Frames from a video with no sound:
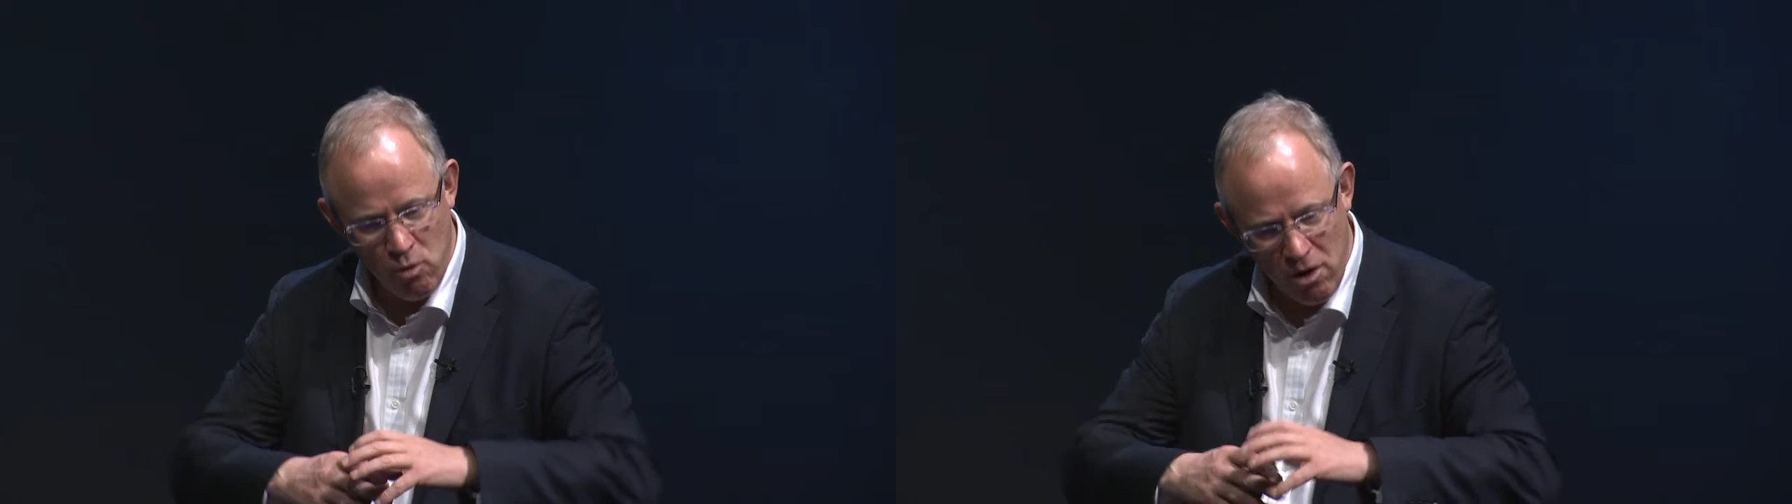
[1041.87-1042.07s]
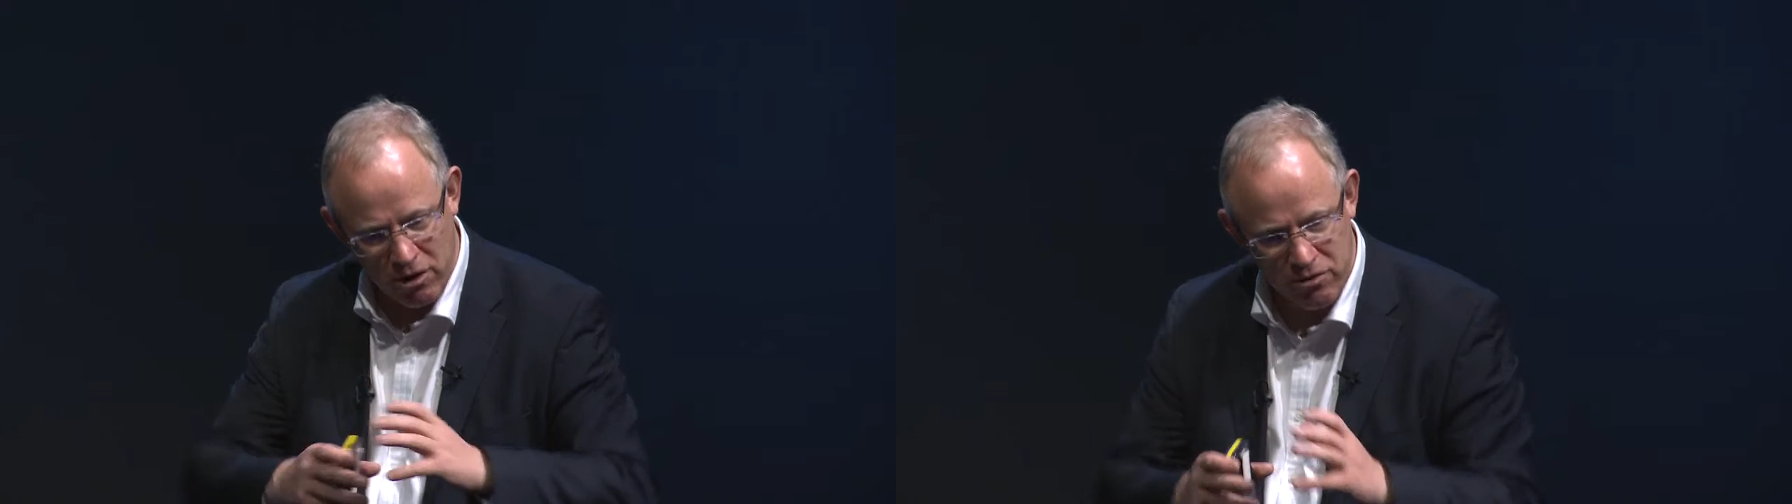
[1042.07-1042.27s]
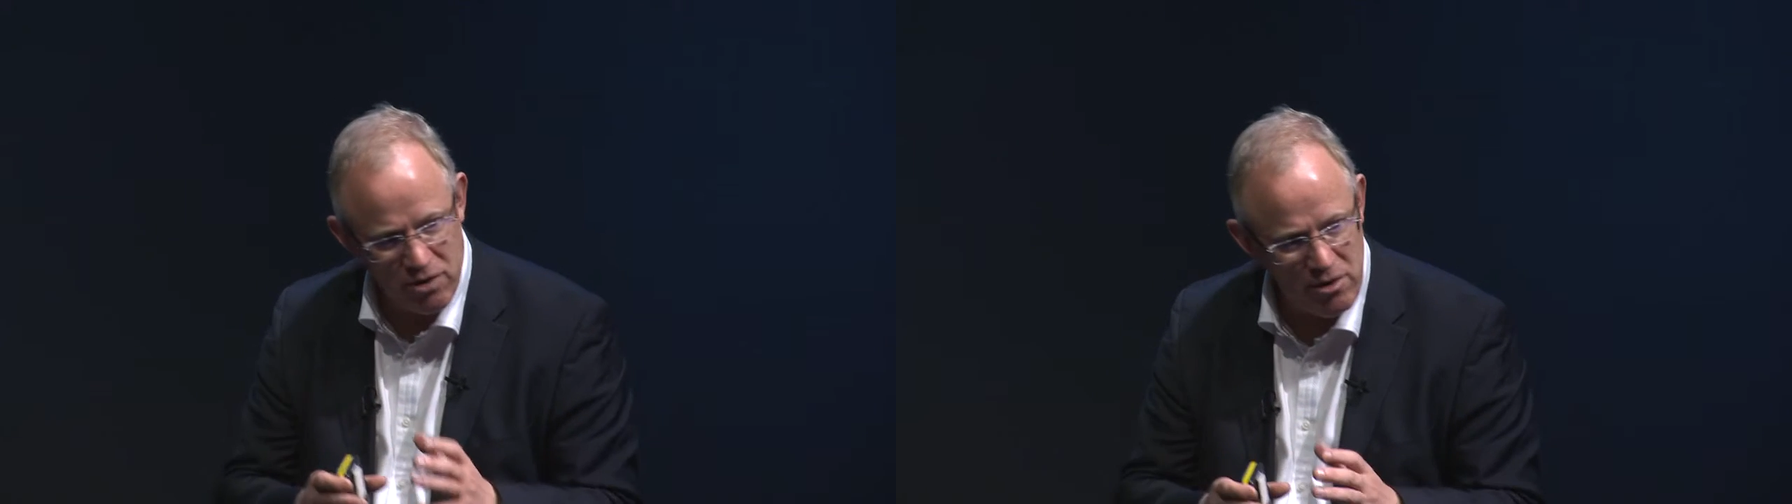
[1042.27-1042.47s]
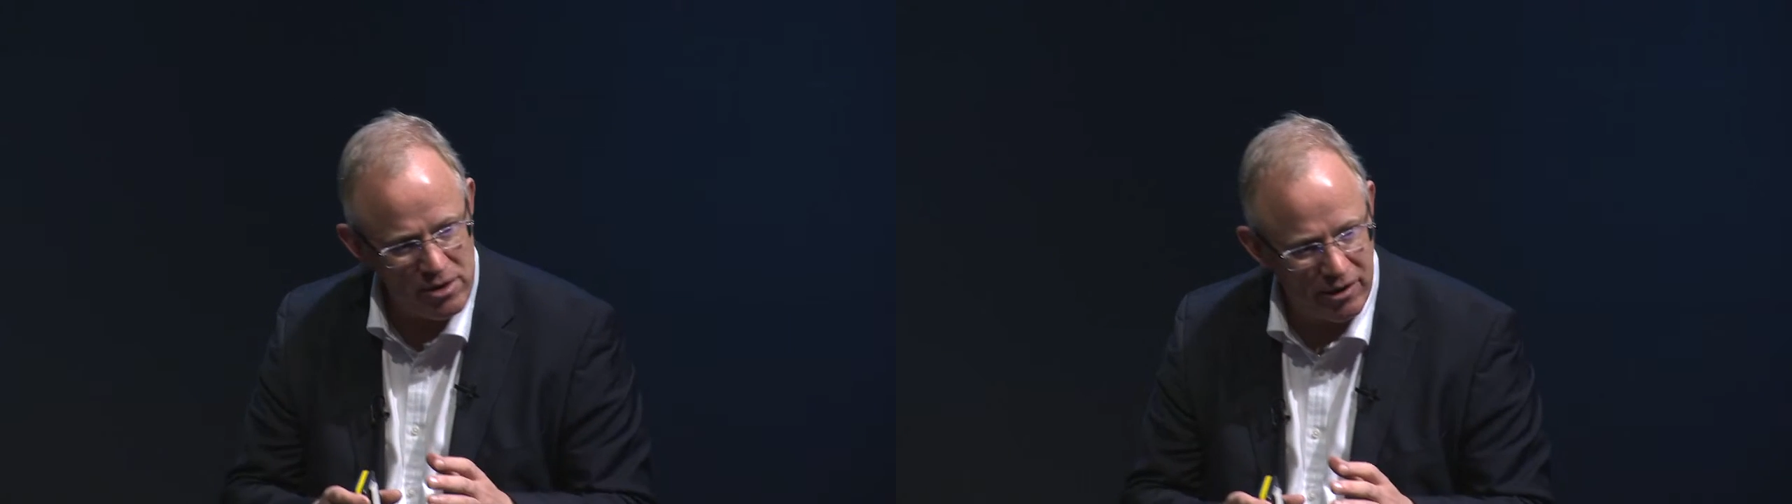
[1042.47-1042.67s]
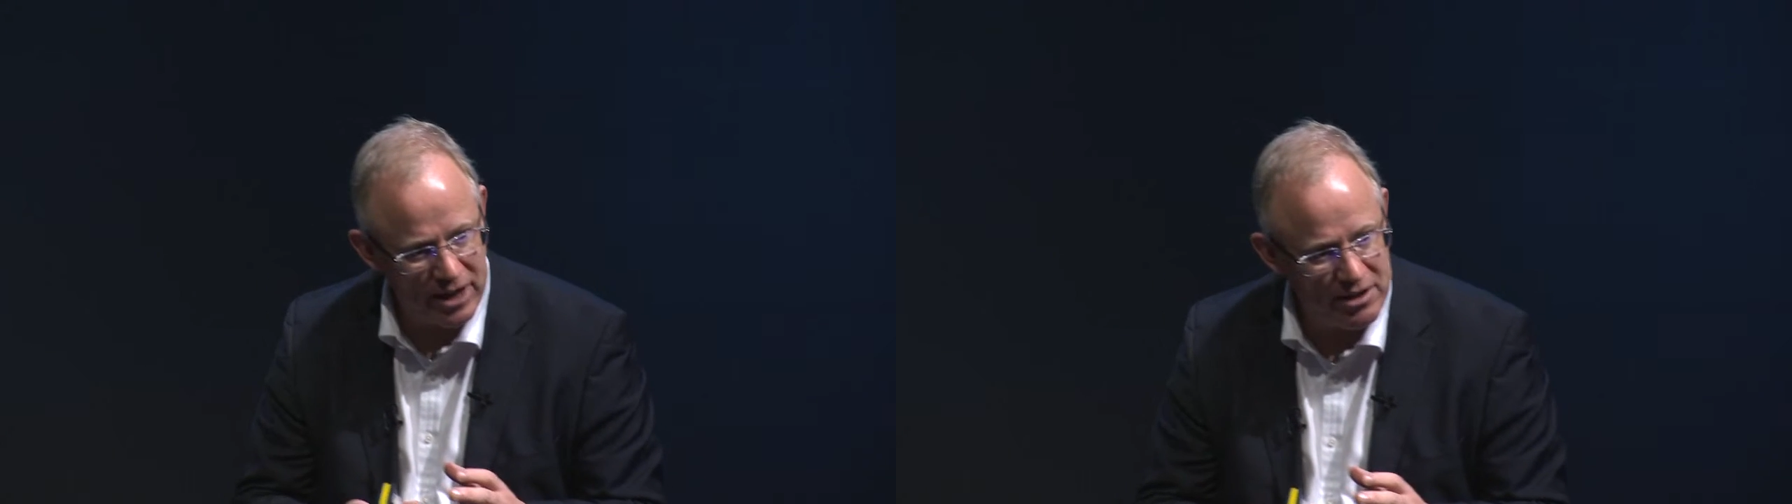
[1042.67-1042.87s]
work through
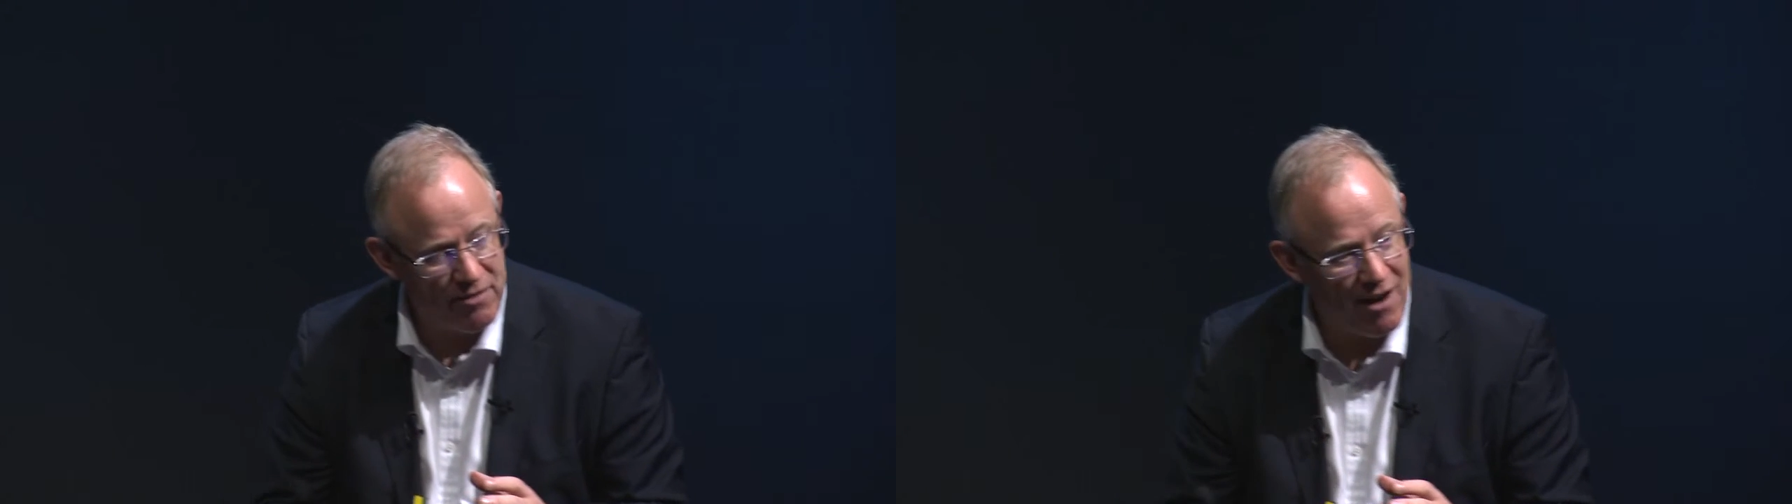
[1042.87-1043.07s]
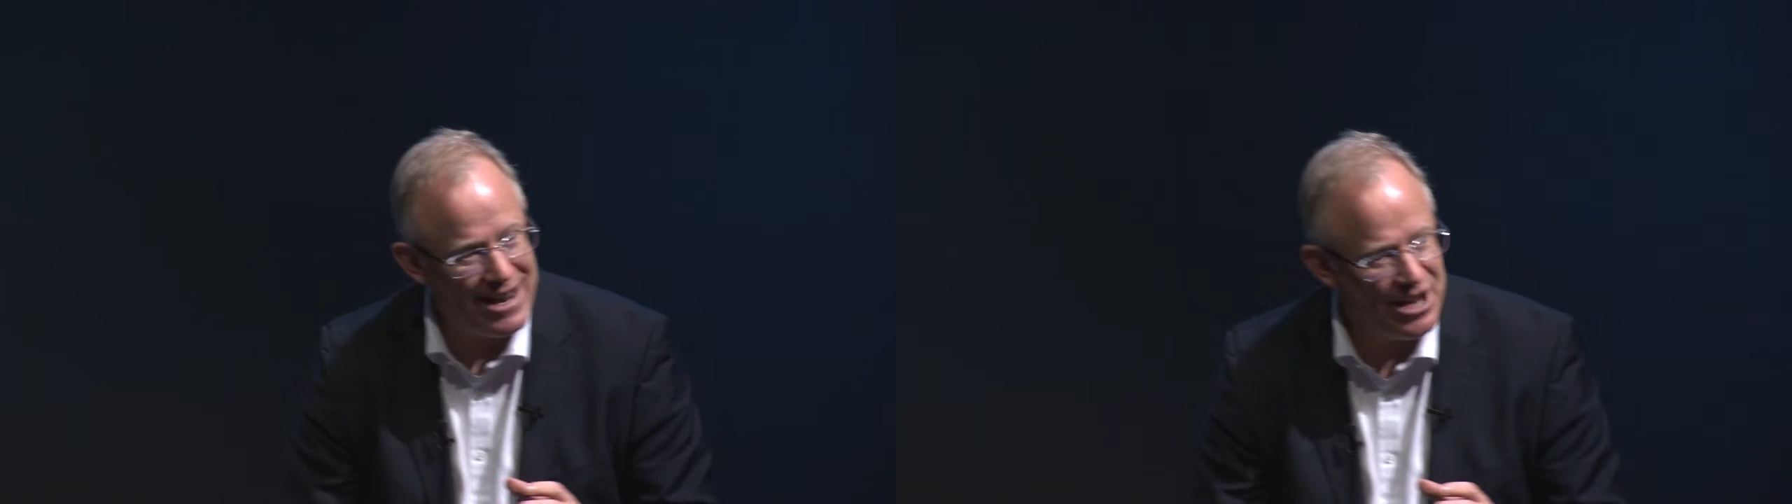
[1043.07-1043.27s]
and identify